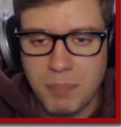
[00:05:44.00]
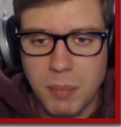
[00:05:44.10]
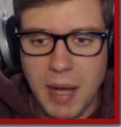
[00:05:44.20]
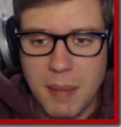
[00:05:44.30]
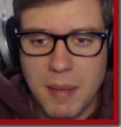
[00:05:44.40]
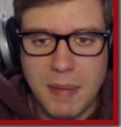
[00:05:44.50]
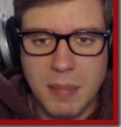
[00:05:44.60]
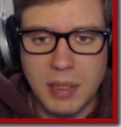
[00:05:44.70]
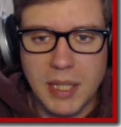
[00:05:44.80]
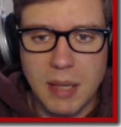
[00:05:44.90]
Primate,
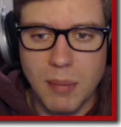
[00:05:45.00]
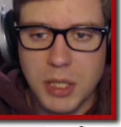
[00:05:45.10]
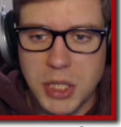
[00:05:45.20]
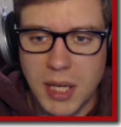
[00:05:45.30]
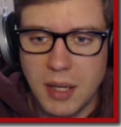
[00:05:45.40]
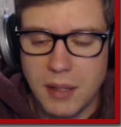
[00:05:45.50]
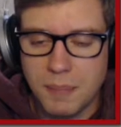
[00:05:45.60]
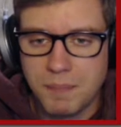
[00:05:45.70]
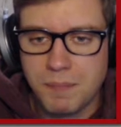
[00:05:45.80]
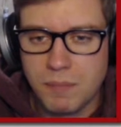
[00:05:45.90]
Hitmonlee, Hitmonchan.
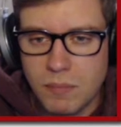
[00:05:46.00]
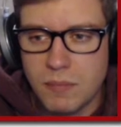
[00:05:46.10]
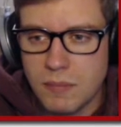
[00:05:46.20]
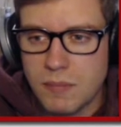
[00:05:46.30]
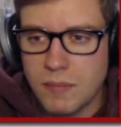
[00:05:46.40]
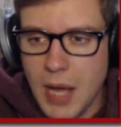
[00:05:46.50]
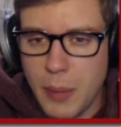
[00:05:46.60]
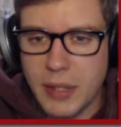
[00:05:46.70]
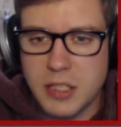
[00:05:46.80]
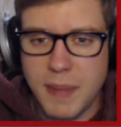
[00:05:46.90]
I
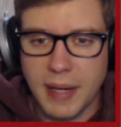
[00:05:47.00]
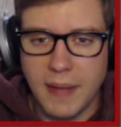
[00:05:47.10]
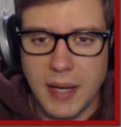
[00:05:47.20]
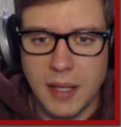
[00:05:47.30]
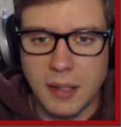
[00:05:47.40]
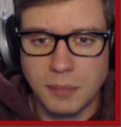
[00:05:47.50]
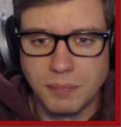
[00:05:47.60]
would expect that here.